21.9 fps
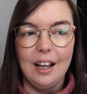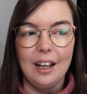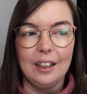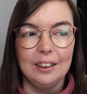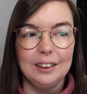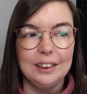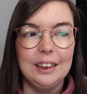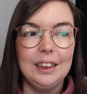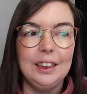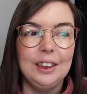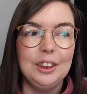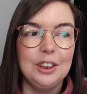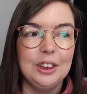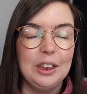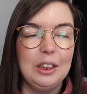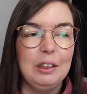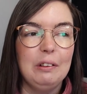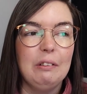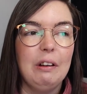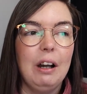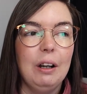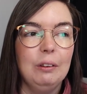and
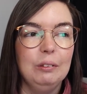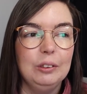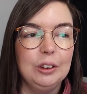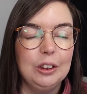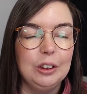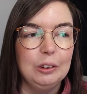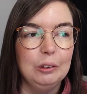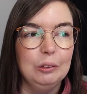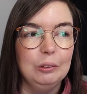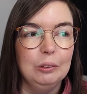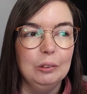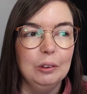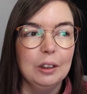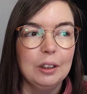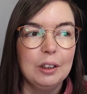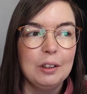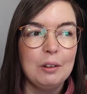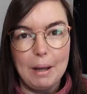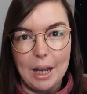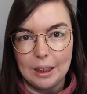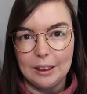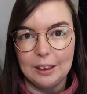teaching you how to
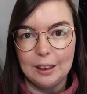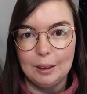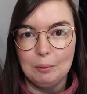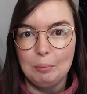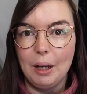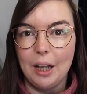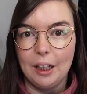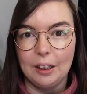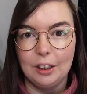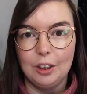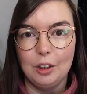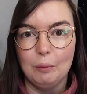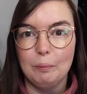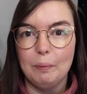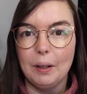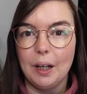better pack your